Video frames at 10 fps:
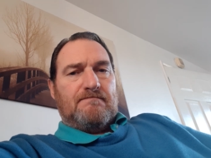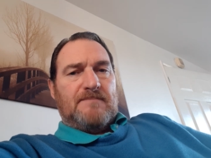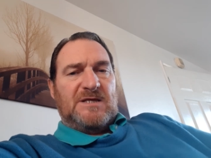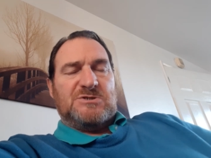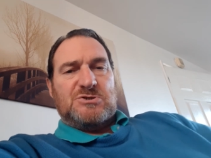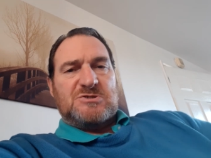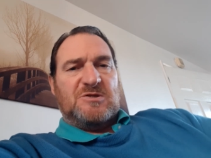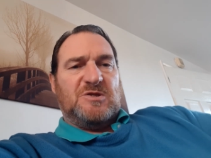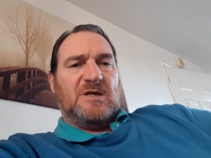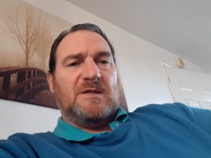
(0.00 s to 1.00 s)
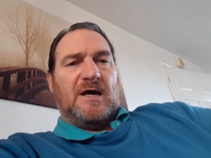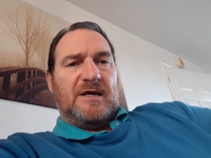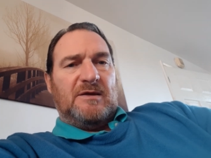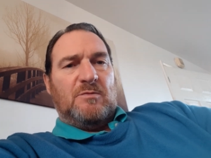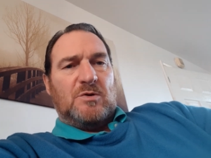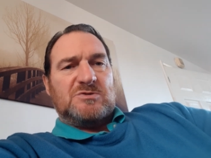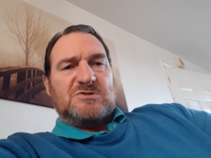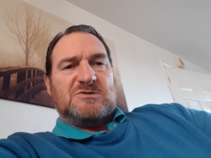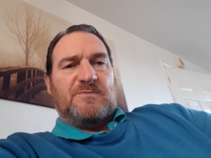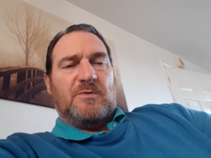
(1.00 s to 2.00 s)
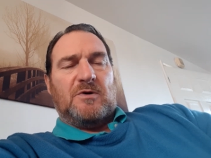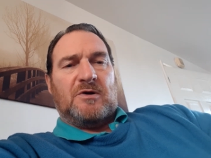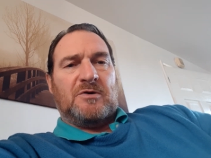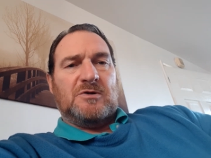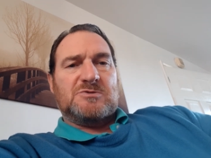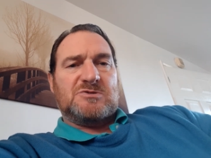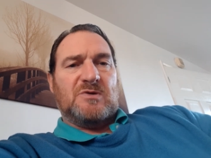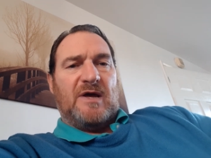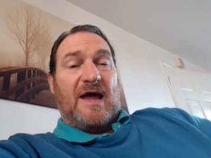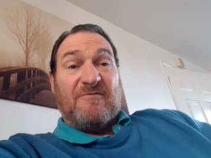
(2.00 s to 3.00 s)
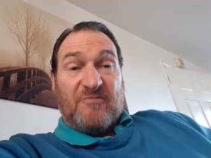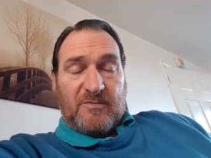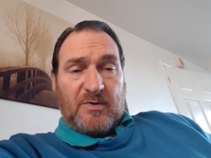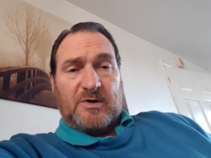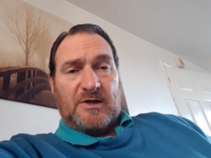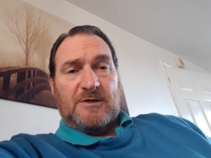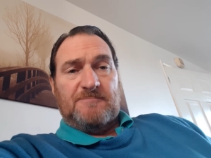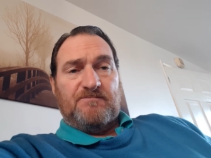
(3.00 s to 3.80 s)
It's just a thing that he wanted to put across to everybody,